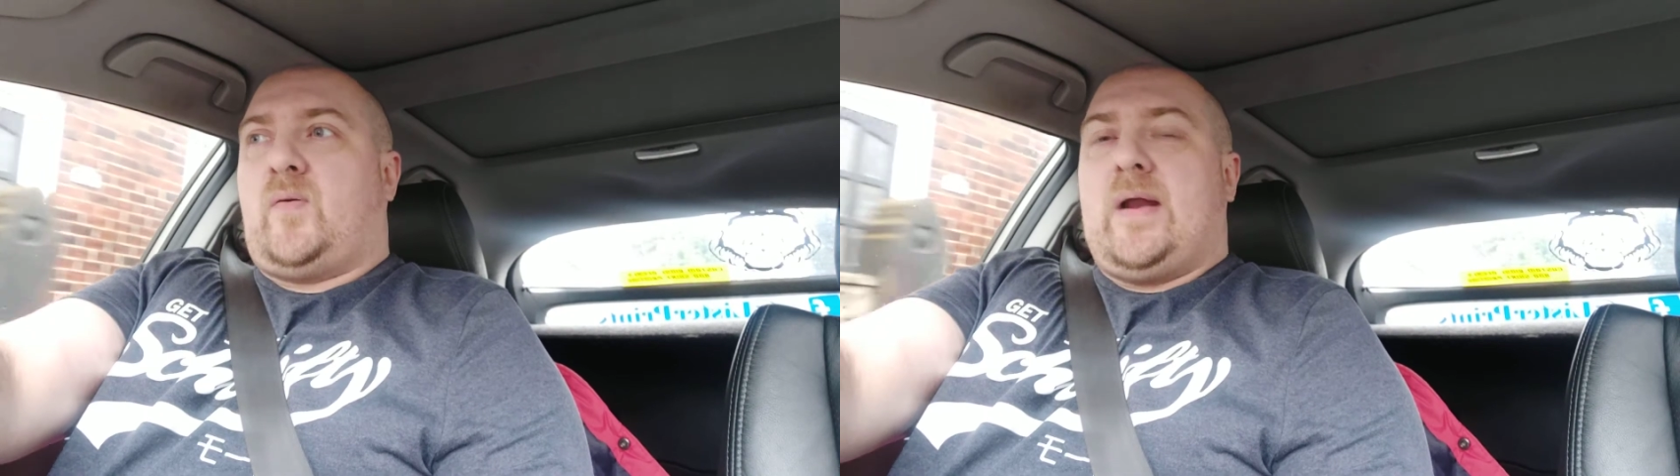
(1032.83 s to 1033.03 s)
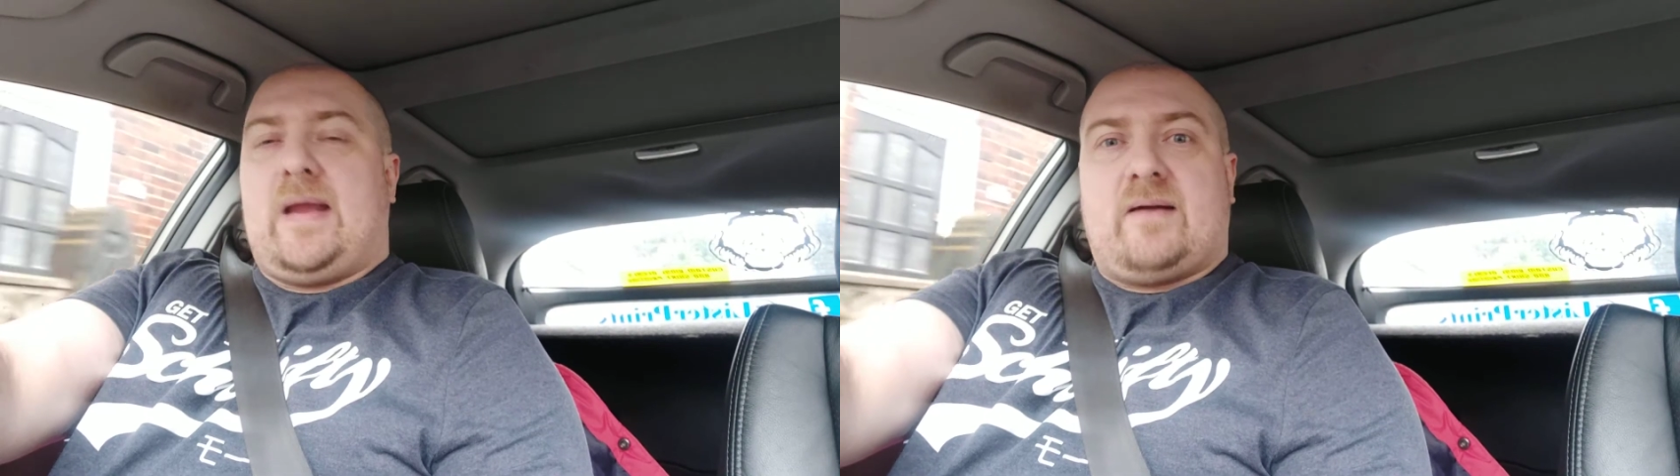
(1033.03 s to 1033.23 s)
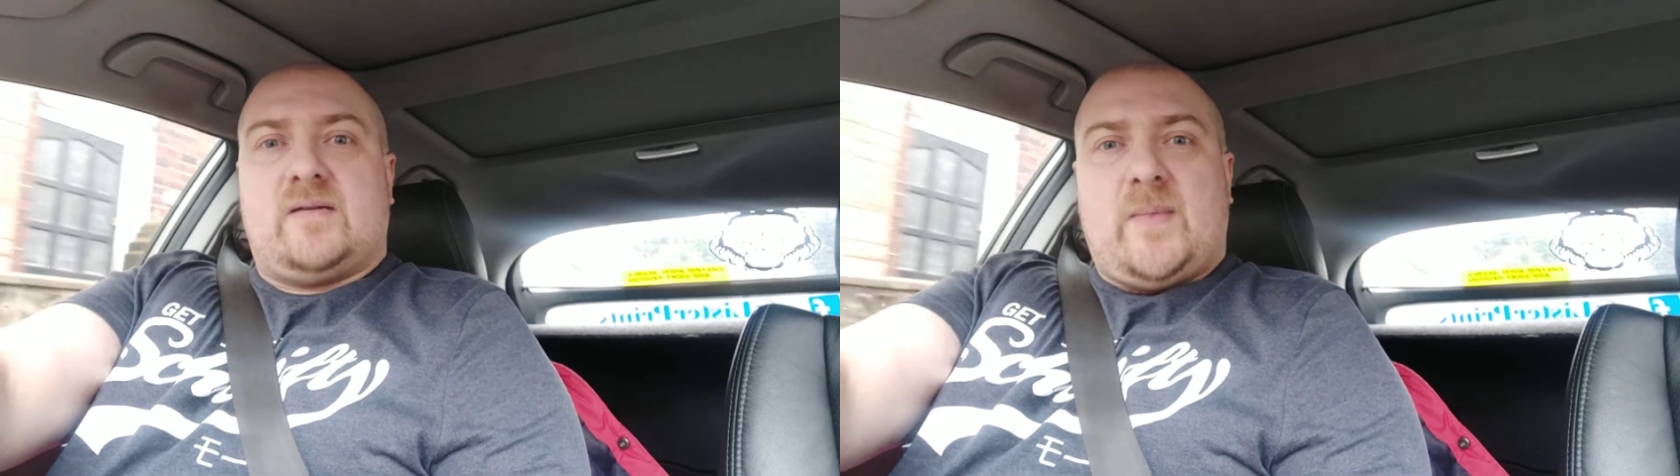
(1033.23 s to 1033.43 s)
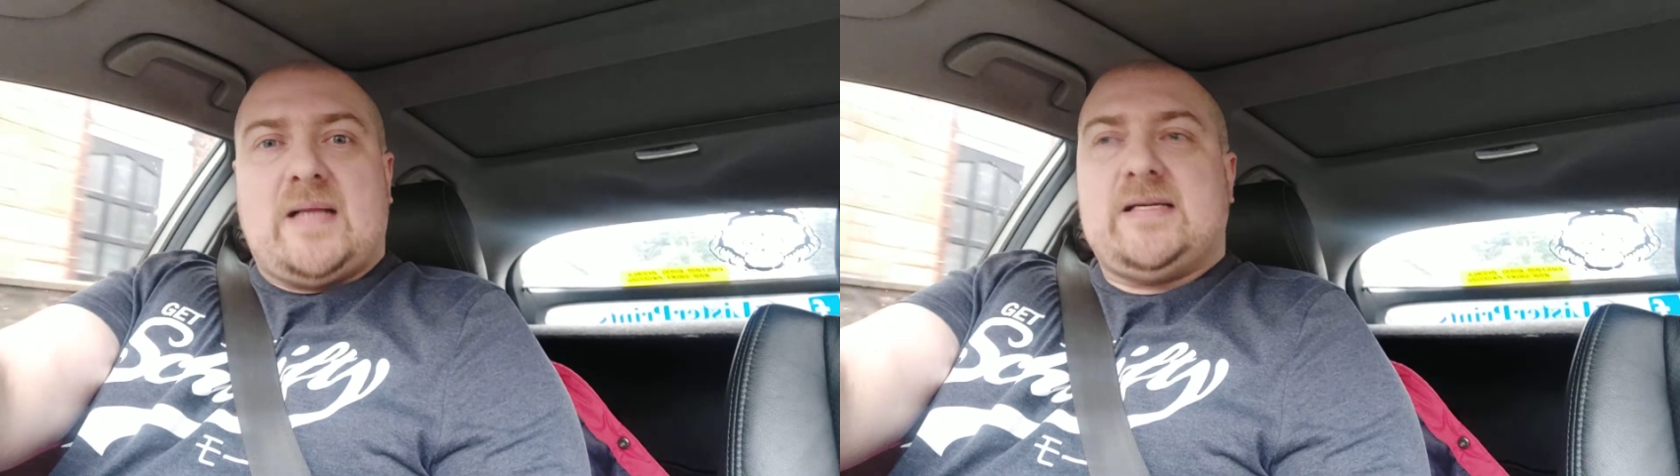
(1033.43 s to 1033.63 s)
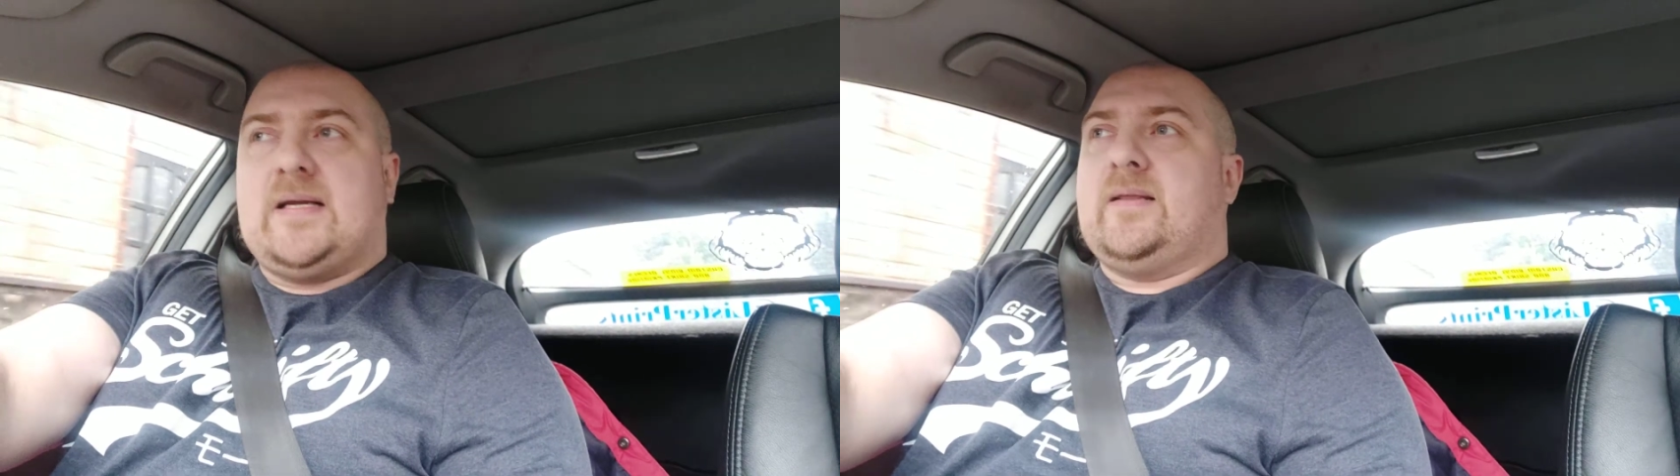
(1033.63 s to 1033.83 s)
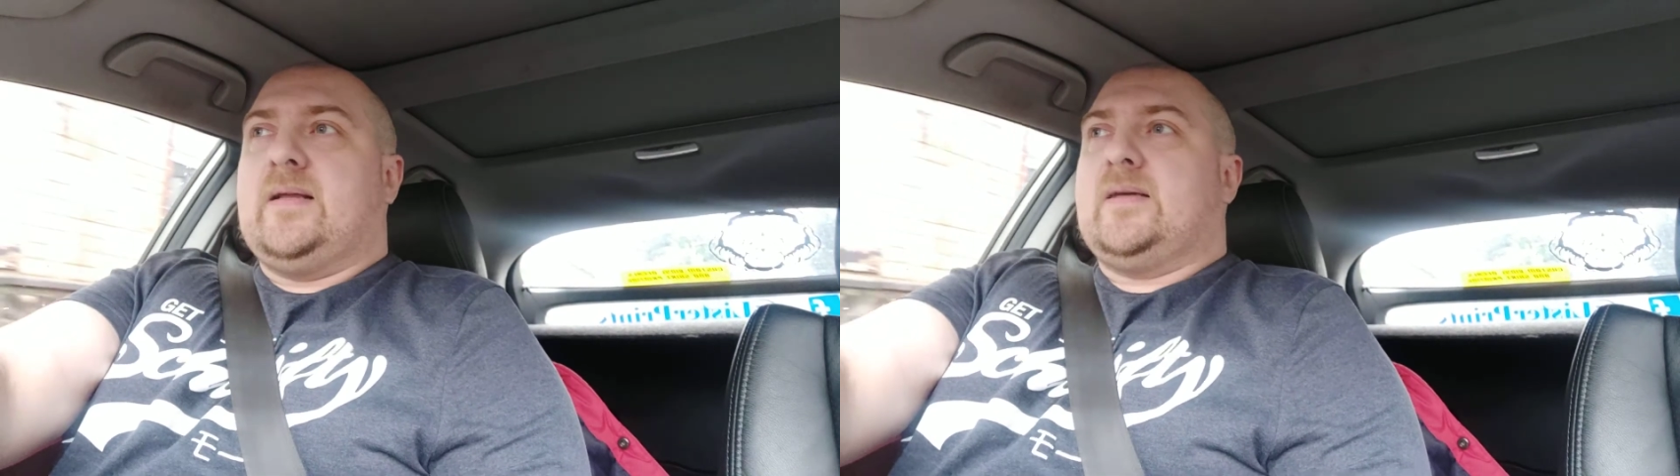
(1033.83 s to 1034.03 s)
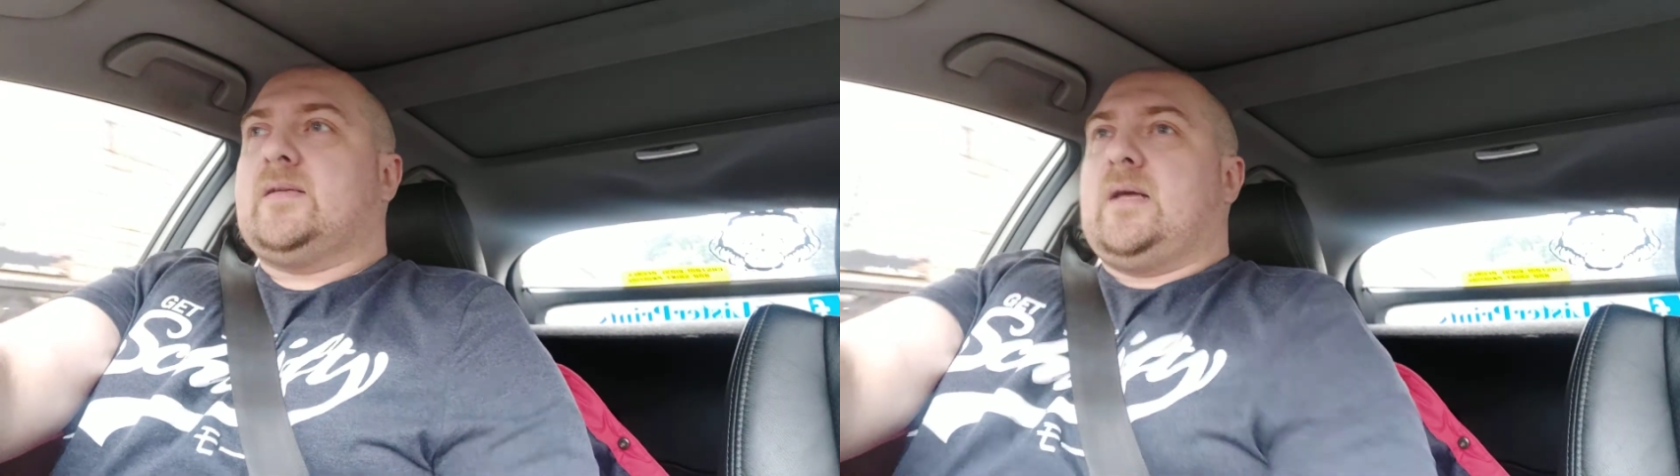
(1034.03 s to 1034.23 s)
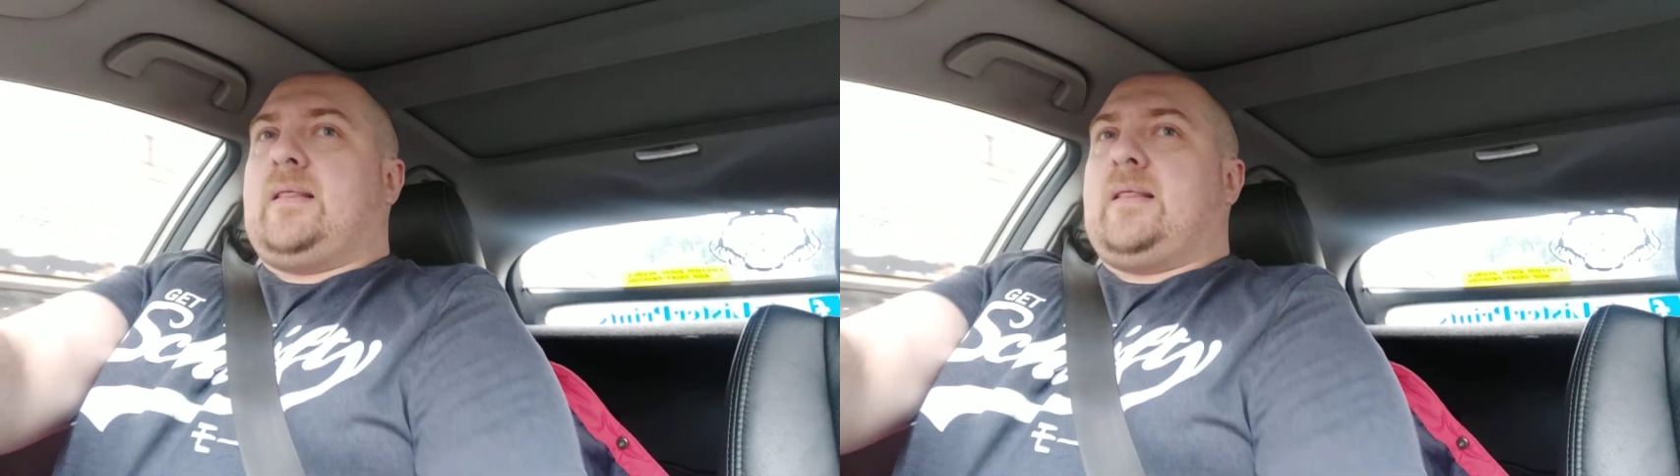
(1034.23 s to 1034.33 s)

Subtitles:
pretty charismatic in this,